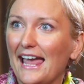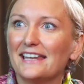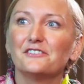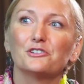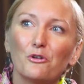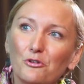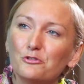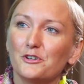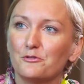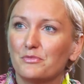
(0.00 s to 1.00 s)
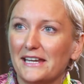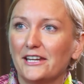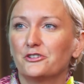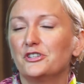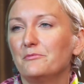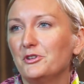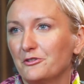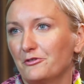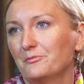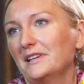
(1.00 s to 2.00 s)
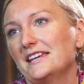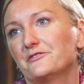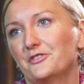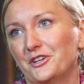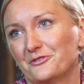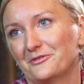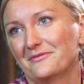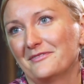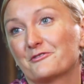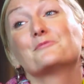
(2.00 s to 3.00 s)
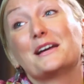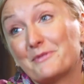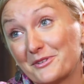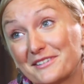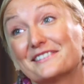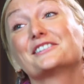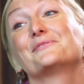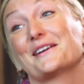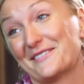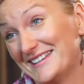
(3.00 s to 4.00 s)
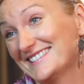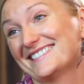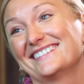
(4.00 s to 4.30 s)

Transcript: and it will always bring you to the beautiful place for you. From my personal experience.